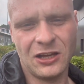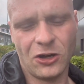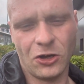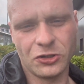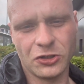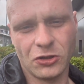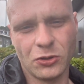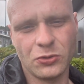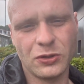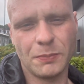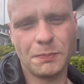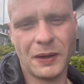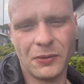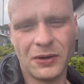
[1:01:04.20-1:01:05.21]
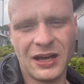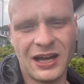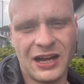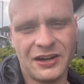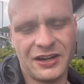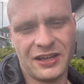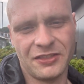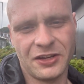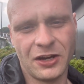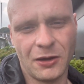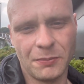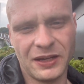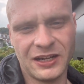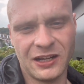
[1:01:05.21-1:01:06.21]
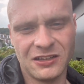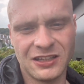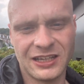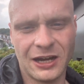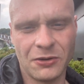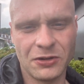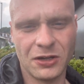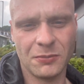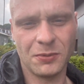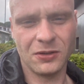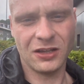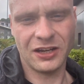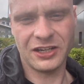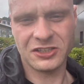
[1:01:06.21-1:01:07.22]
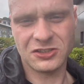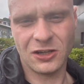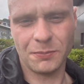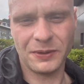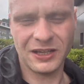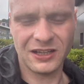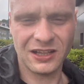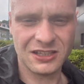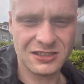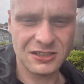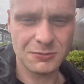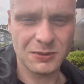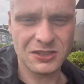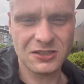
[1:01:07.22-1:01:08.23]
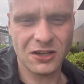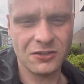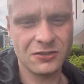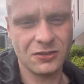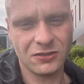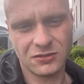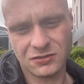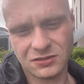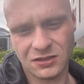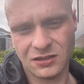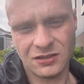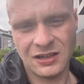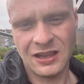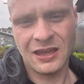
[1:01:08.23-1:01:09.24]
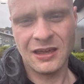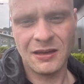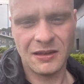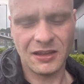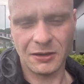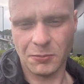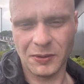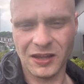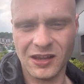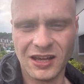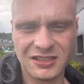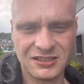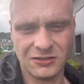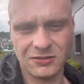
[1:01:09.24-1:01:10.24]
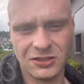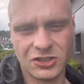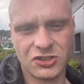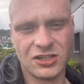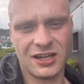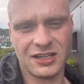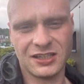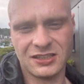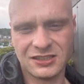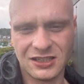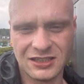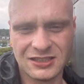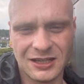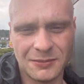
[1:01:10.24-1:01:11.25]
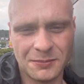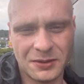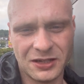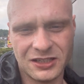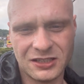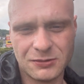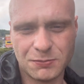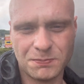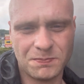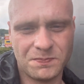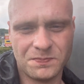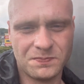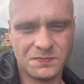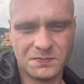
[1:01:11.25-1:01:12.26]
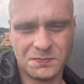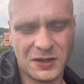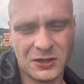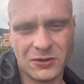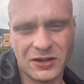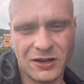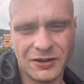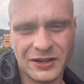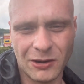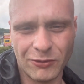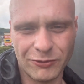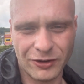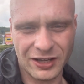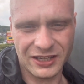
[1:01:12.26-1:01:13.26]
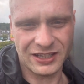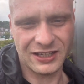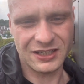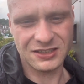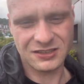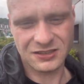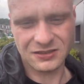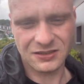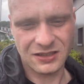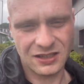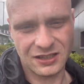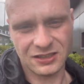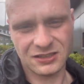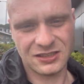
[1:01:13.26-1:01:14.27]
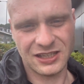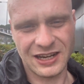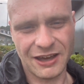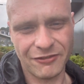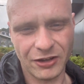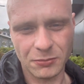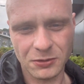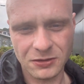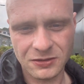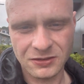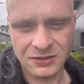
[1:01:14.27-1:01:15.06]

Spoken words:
or deluded power out of it, and they're not being held accountable, and it's not being classed as misconduct. So it will be the last hunger strike in September, and it's been going on now for 8 years. It's inevitable.